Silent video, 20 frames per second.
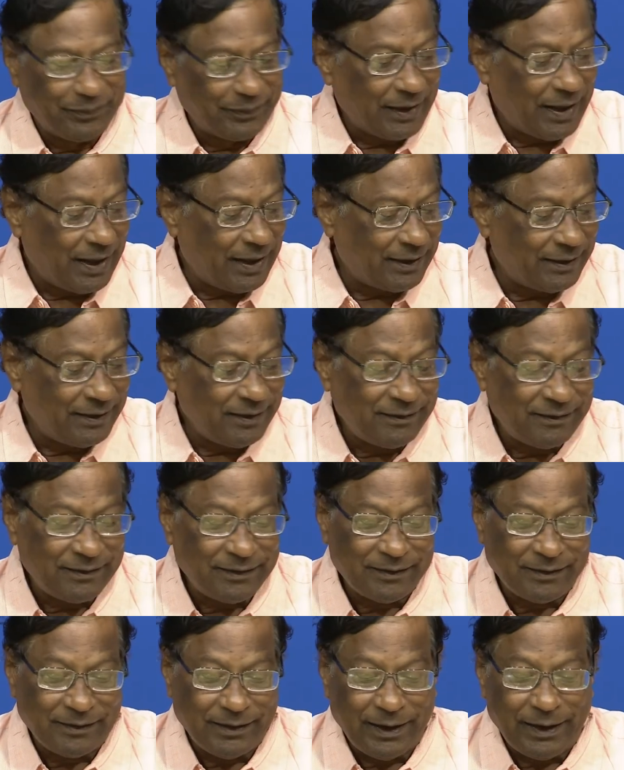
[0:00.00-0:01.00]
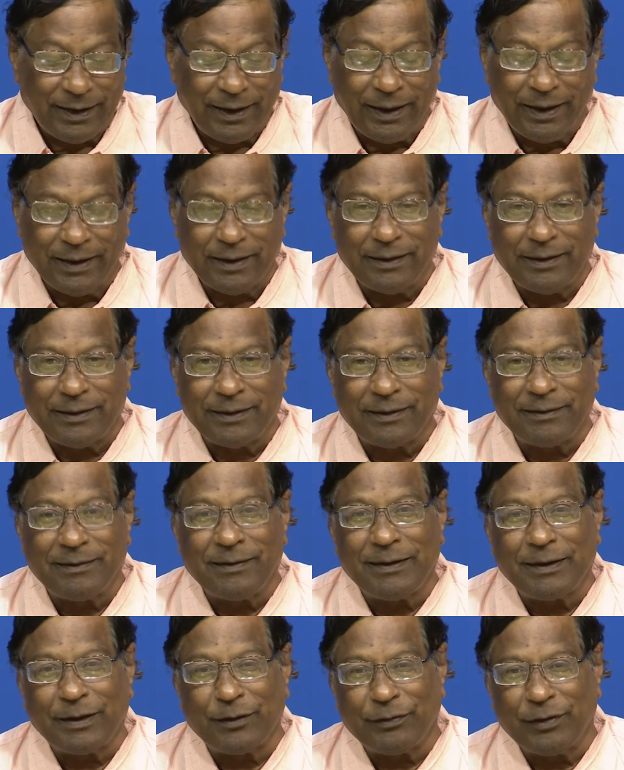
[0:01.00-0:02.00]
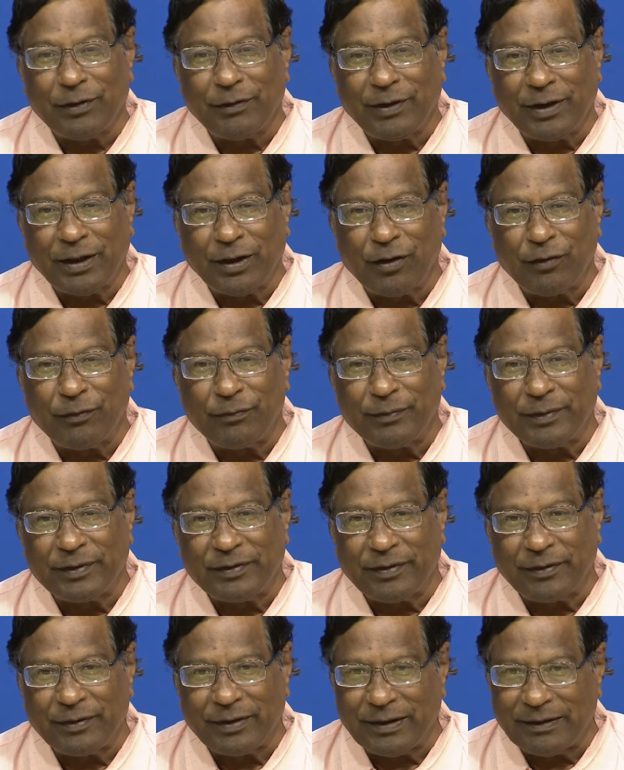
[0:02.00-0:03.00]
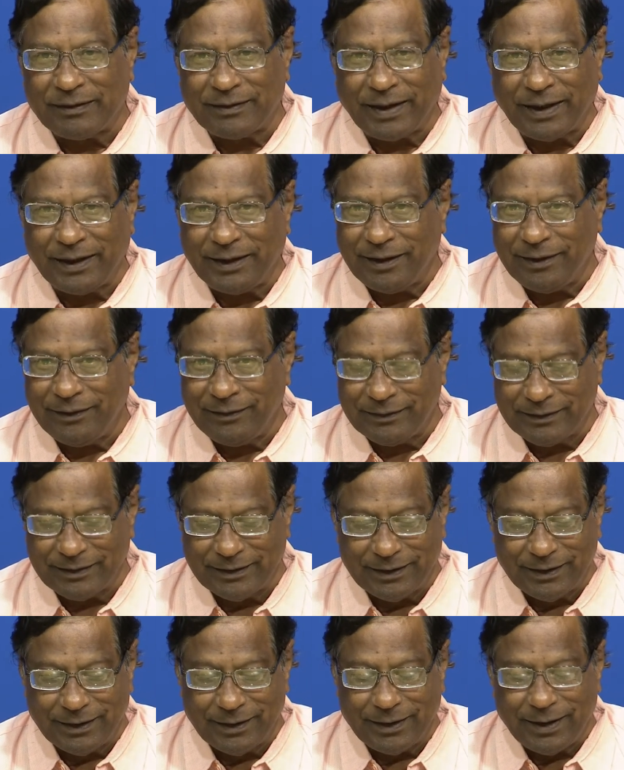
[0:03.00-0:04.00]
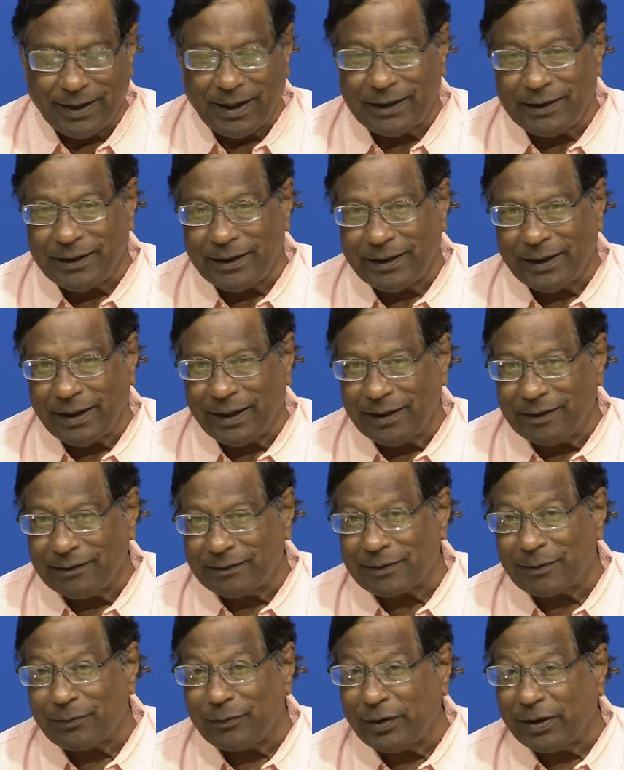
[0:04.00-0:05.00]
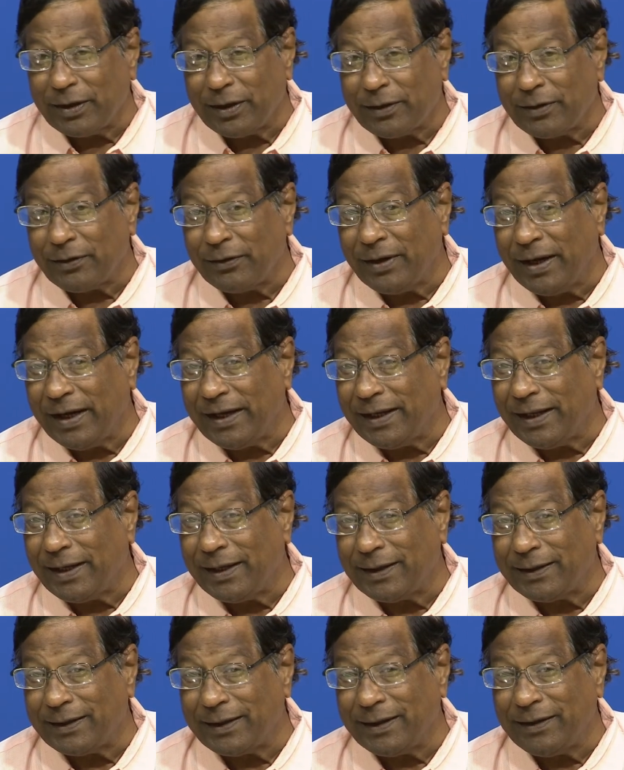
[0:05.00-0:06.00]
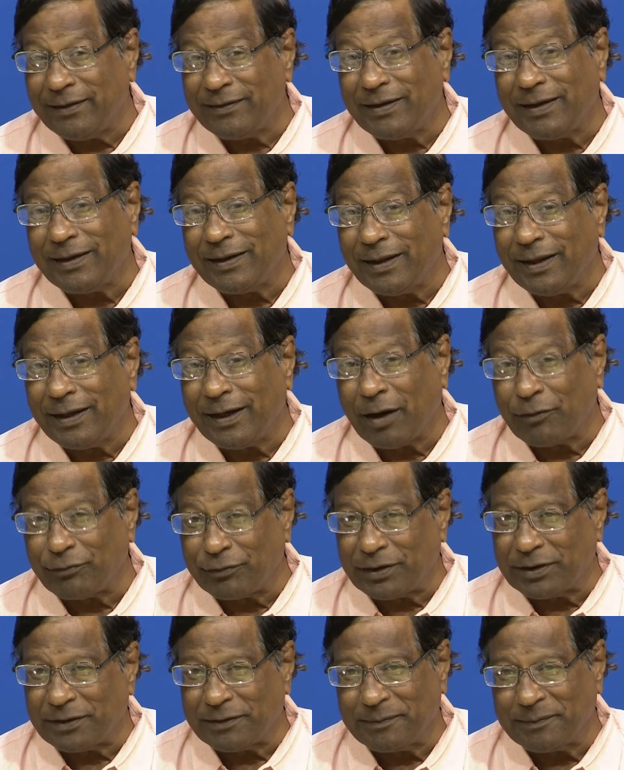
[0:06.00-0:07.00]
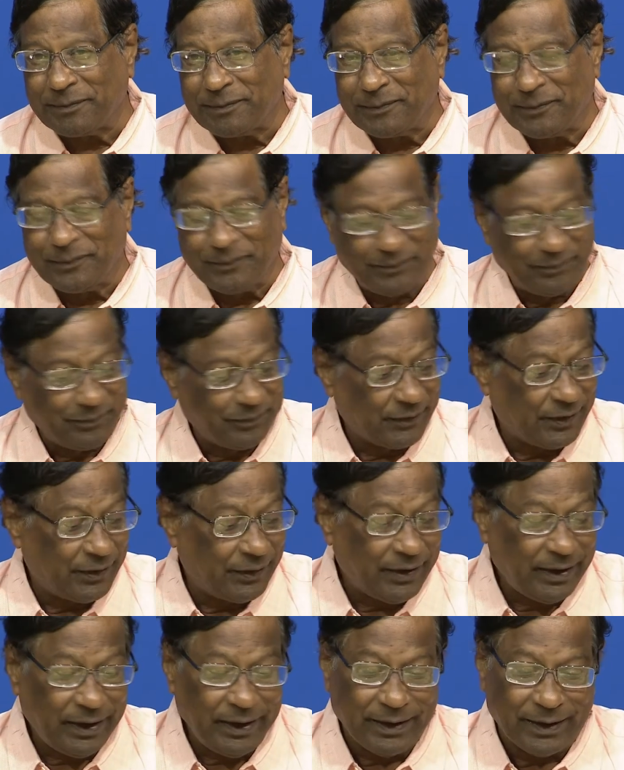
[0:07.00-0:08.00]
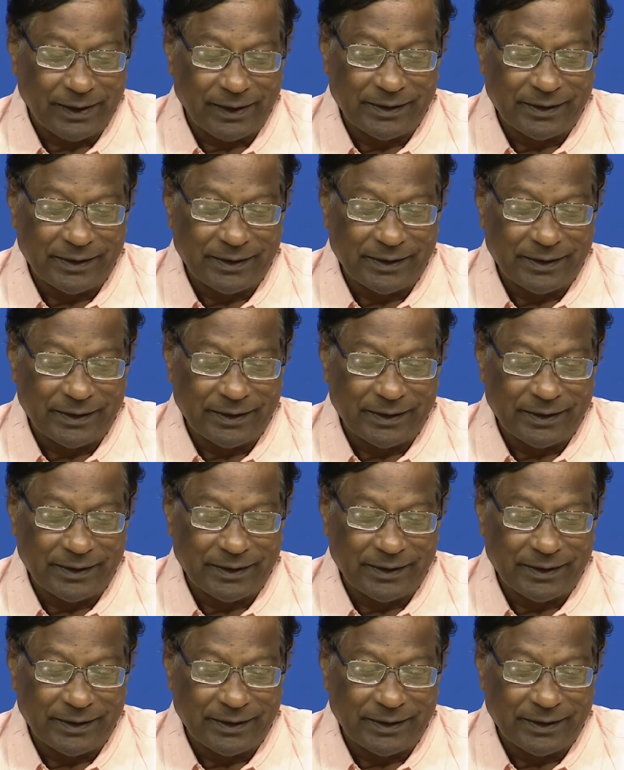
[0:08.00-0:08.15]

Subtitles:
This is the result of the work of several scientists undertaken somewhere around 1800s and thereafter. Okay.